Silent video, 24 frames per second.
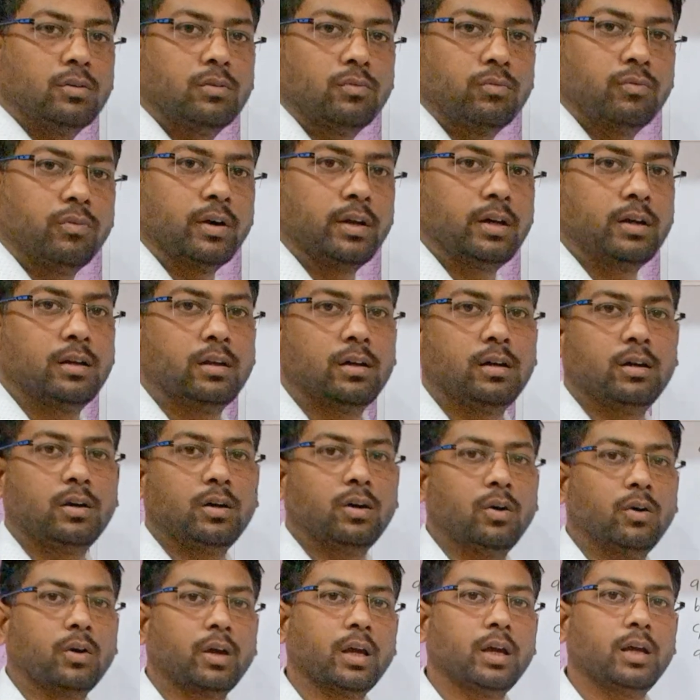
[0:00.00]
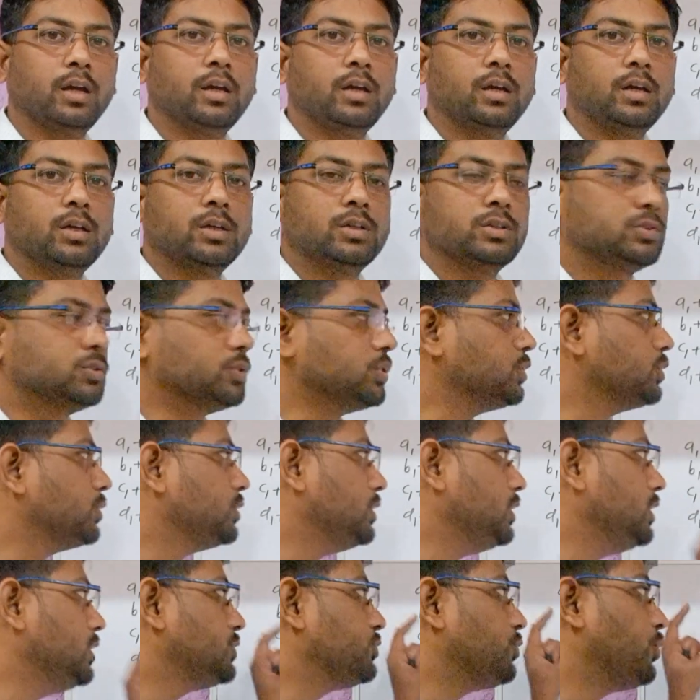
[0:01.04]
1. Okay, so
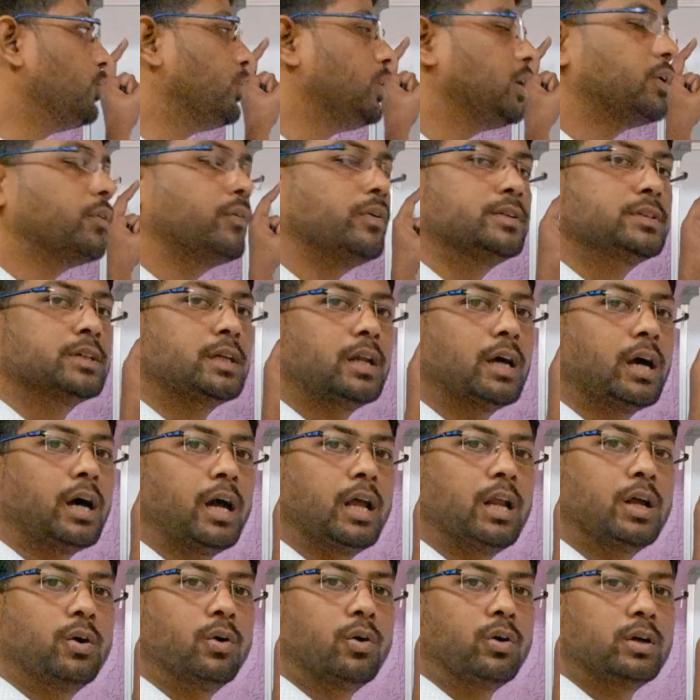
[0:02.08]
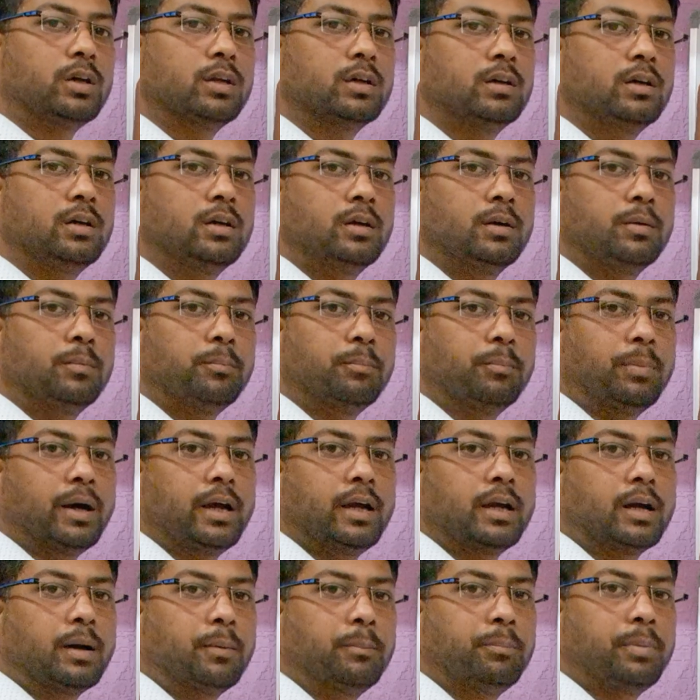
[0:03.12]
these four equation I got
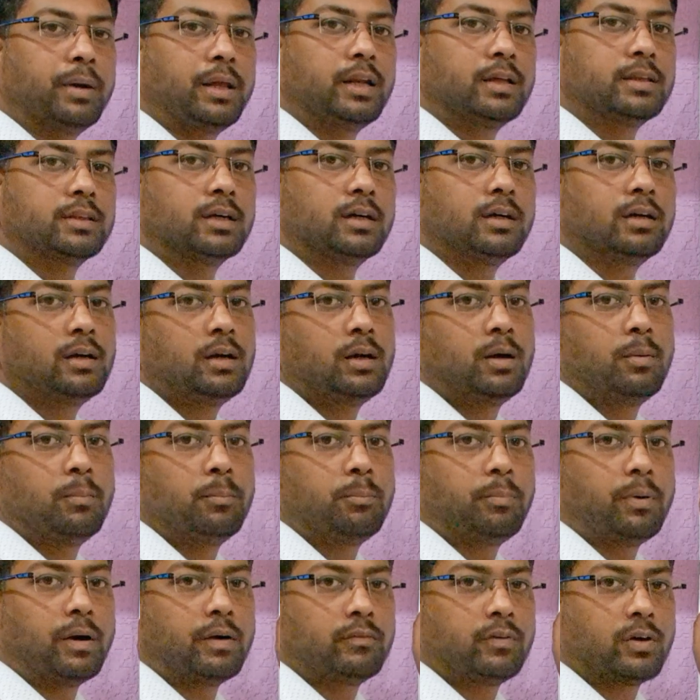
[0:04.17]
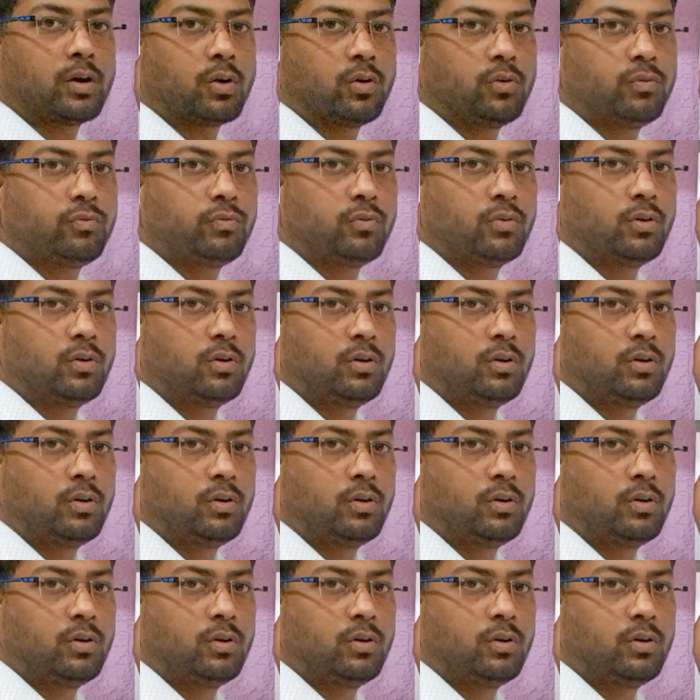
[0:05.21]
by comparing the power of